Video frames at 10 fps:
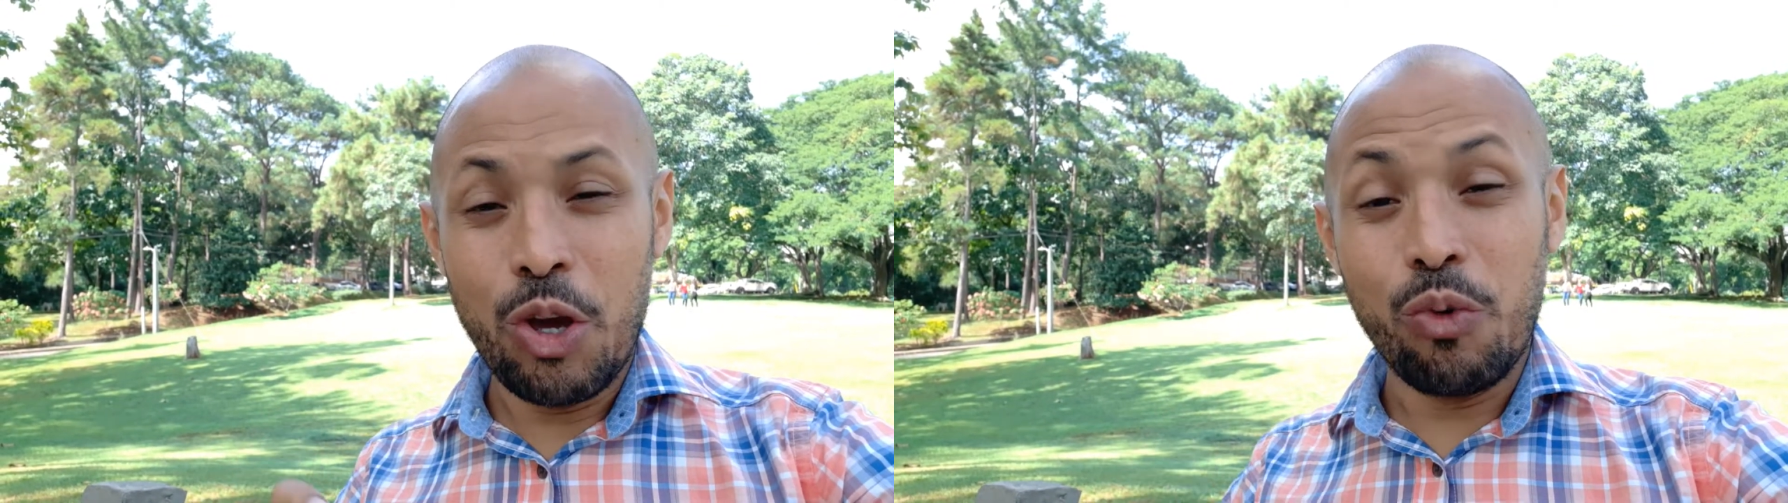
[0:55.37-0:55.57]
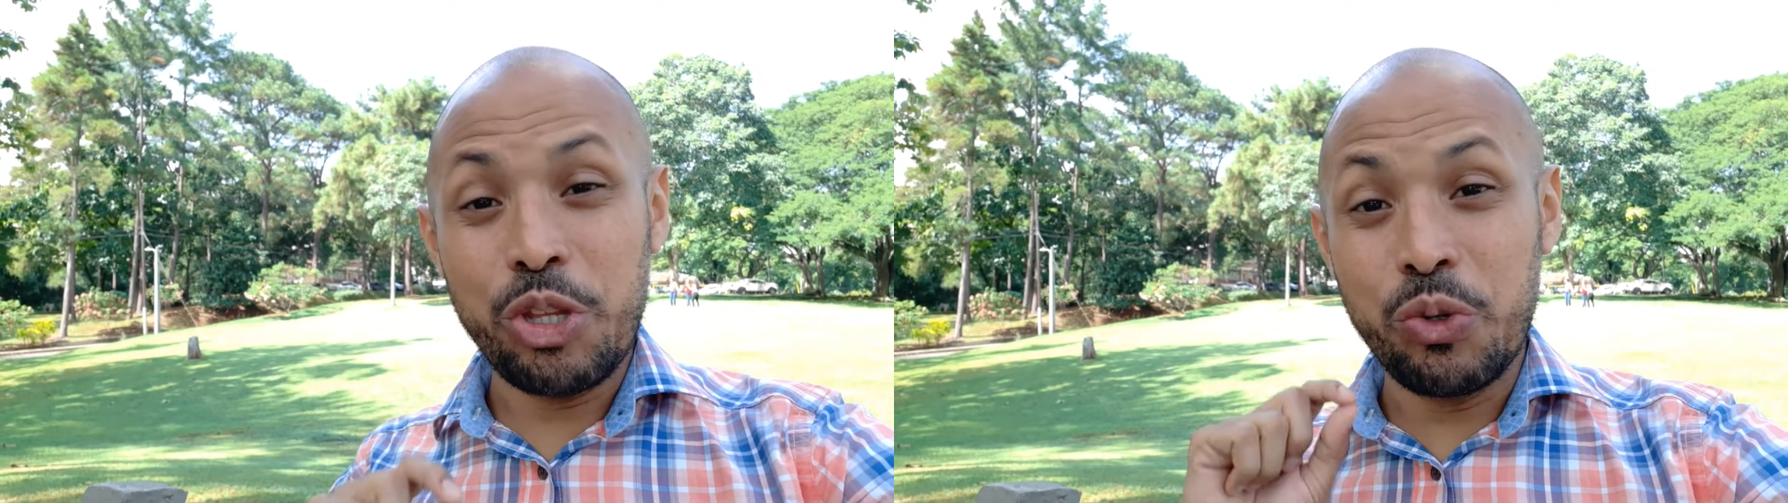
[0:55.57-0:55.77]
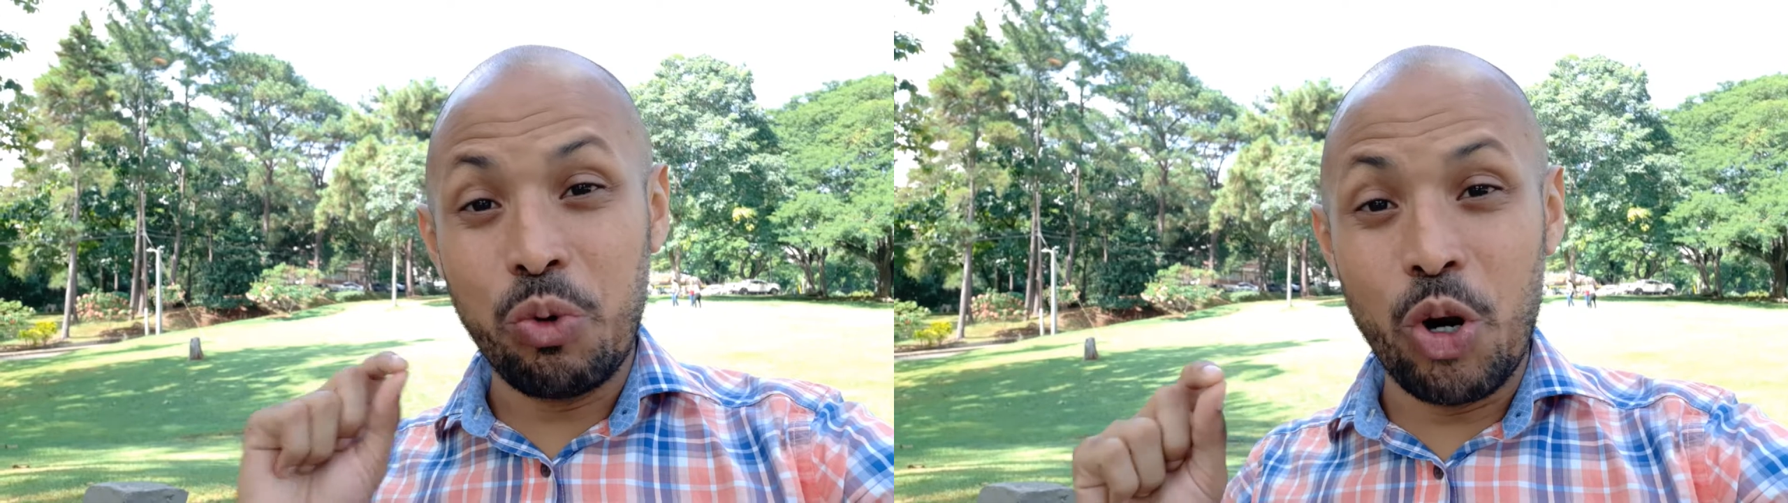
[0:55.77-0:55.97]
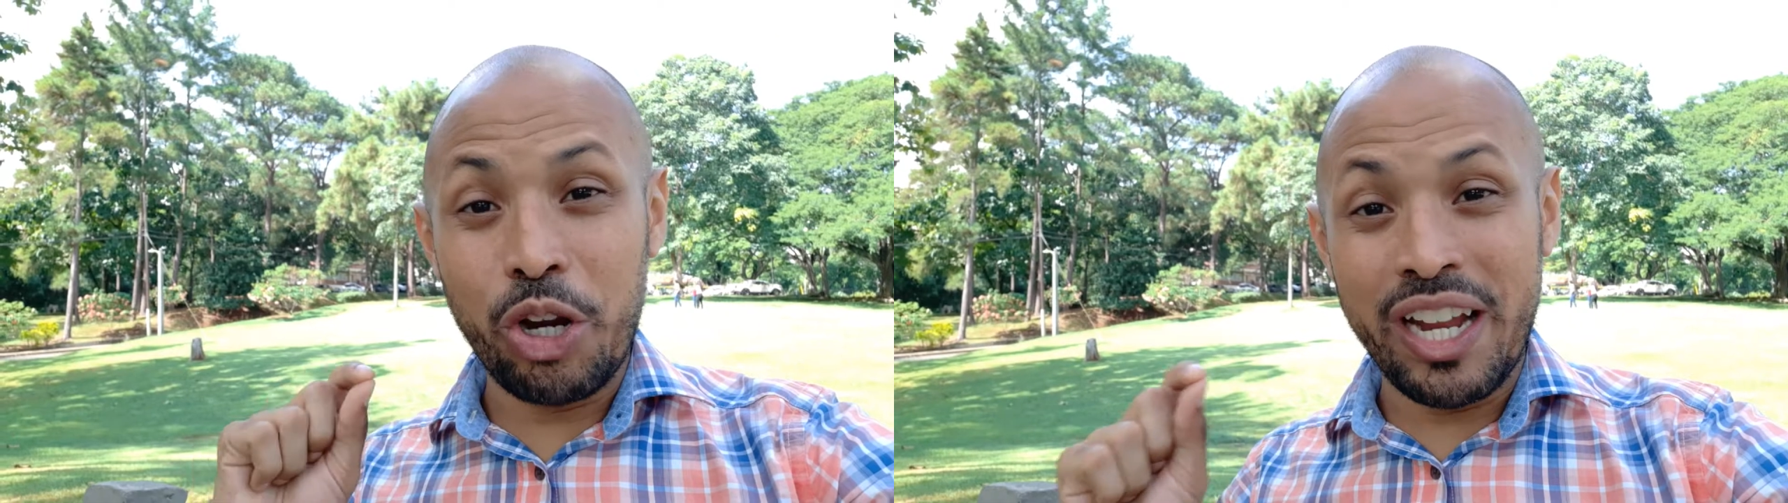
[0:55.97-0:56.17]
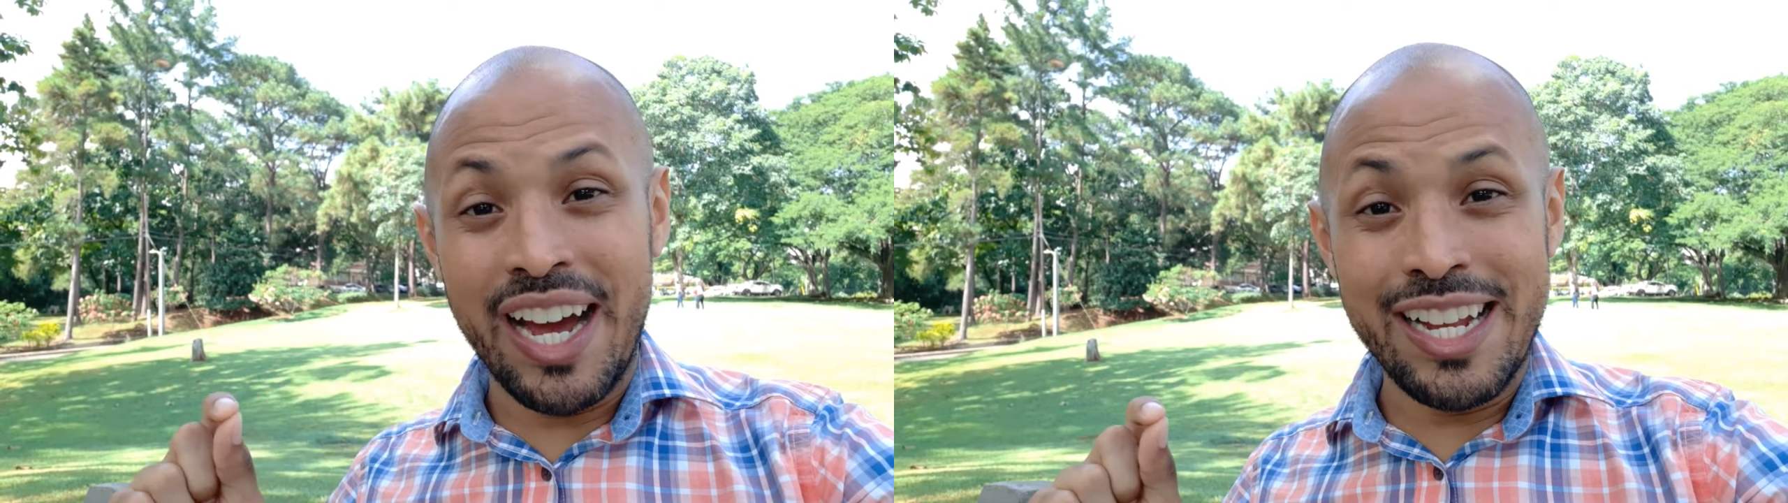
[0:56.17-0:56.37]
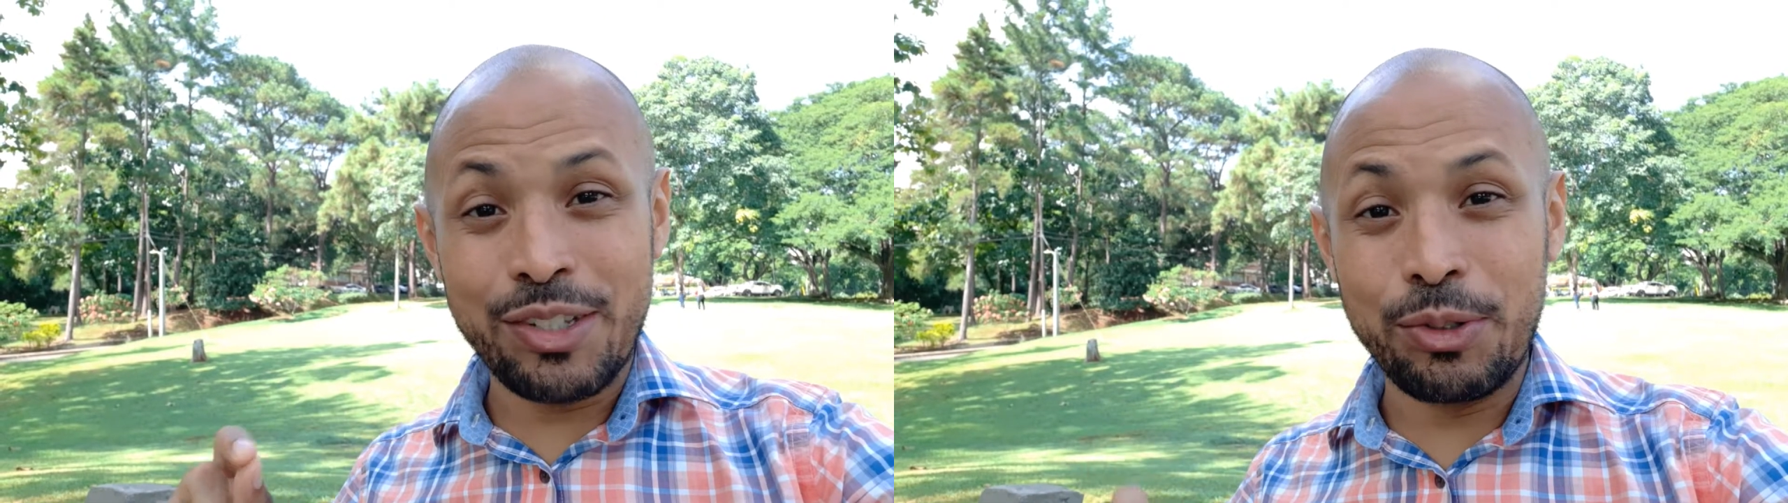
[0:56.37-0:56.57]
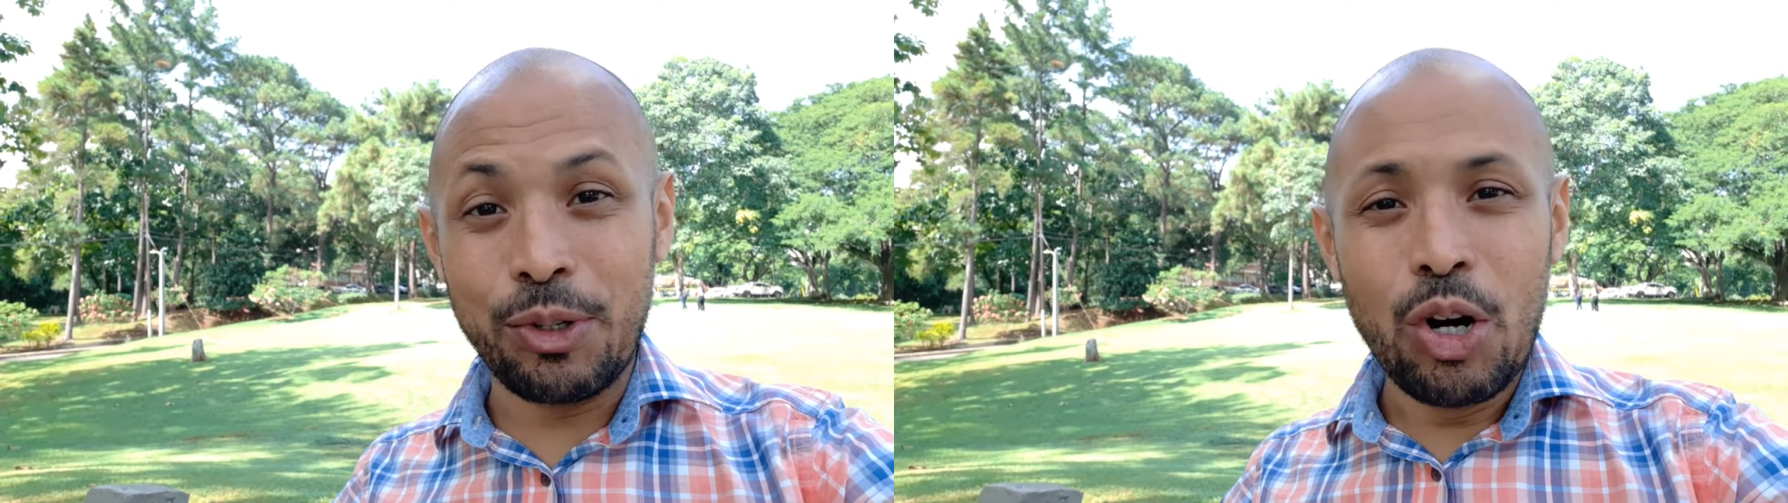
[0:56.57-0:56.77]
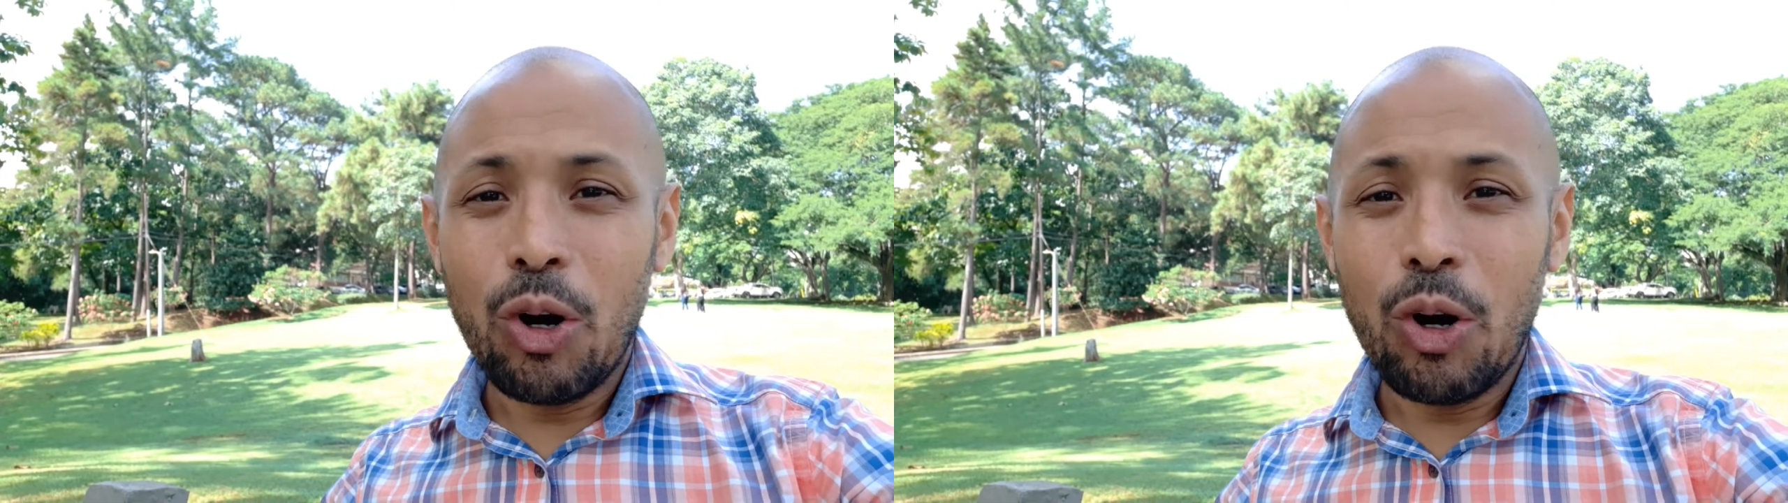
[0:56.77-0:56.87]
when you were in high school